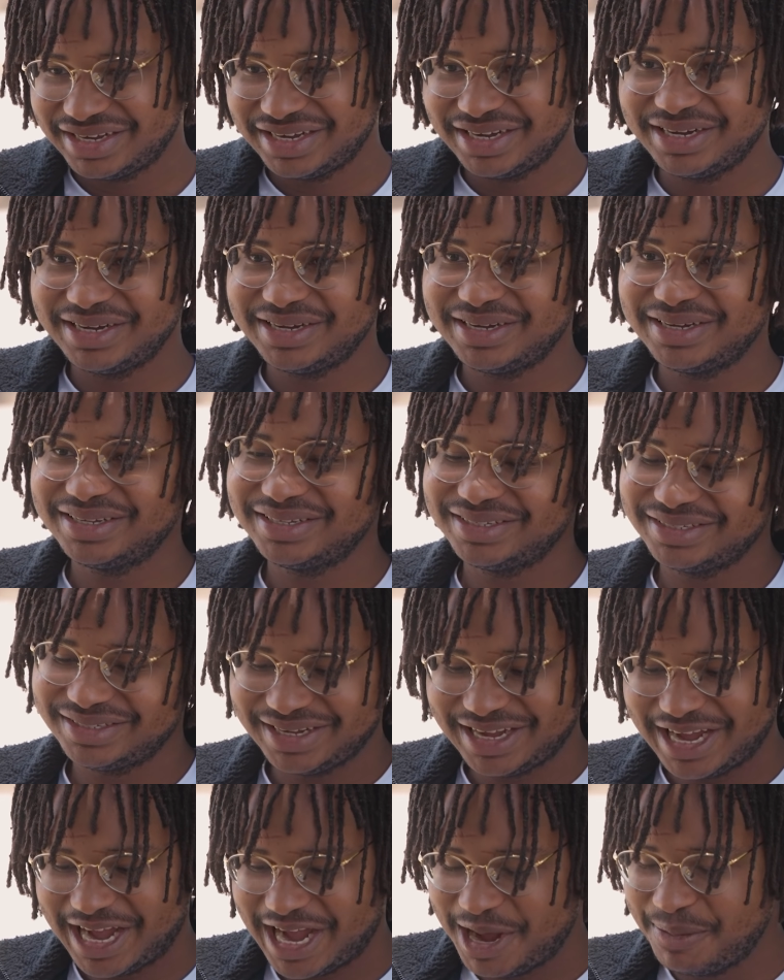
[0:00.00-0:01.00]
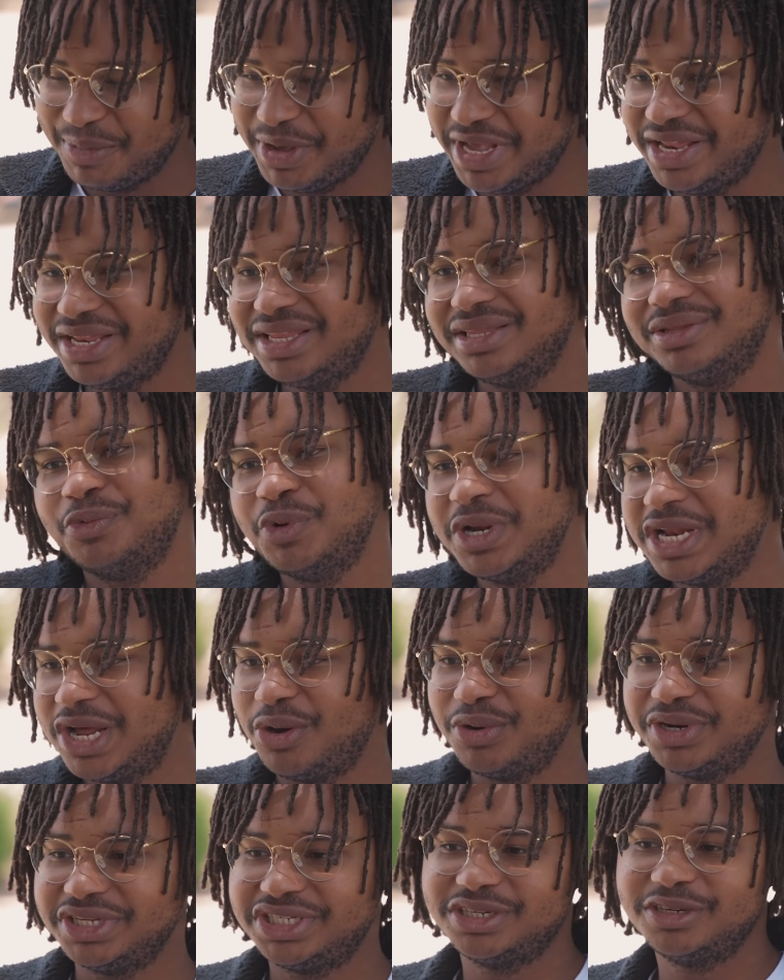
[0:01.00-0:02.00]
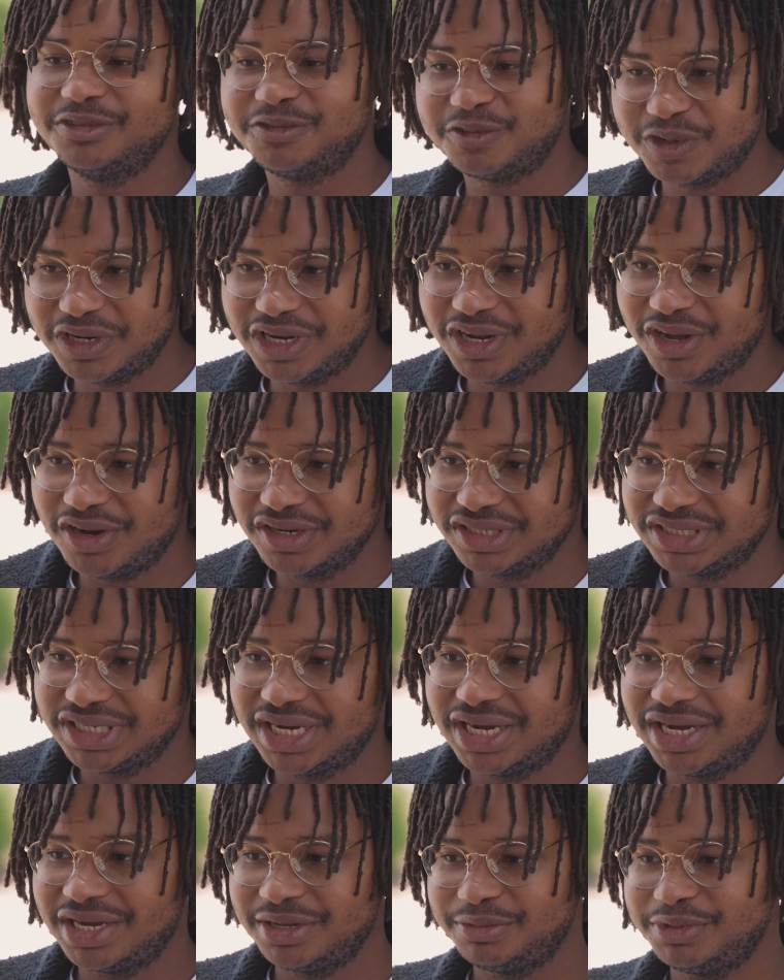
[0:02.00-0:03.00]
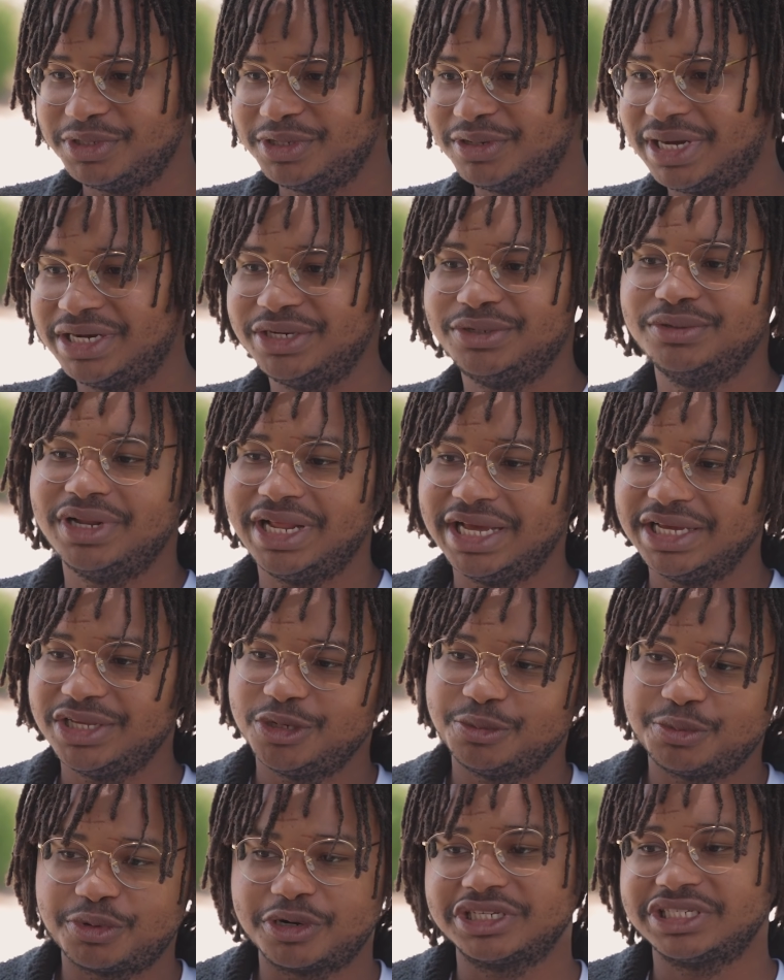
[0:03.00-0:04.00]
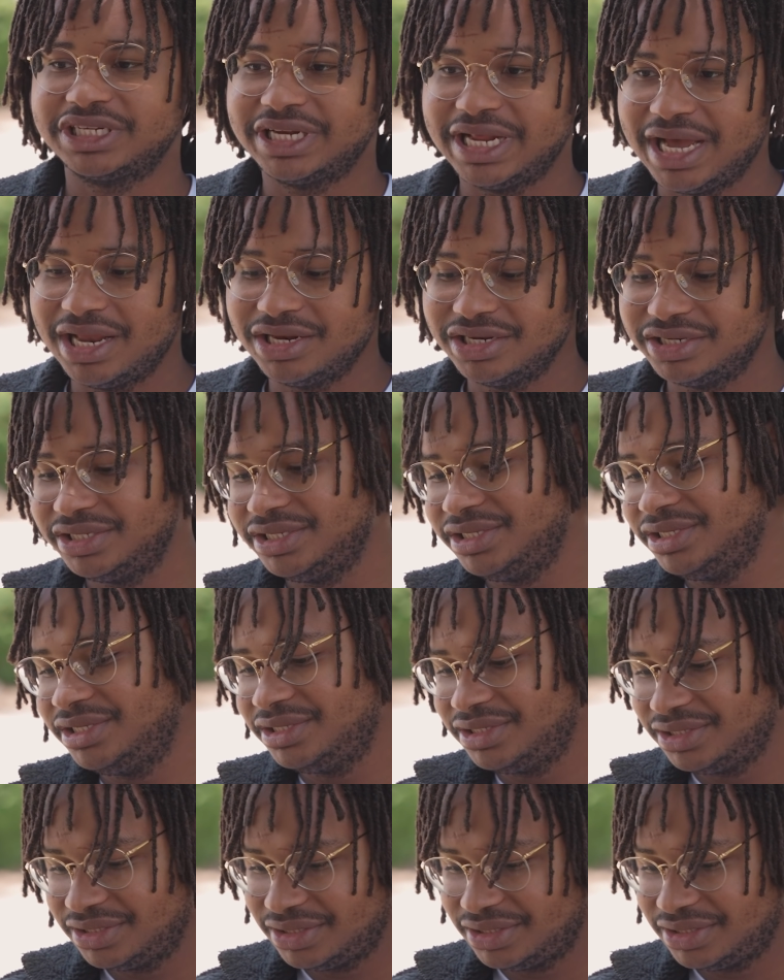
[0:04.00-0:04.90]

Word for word: Uh, I mean, we've known each other for a long time. You know, I do like your personality,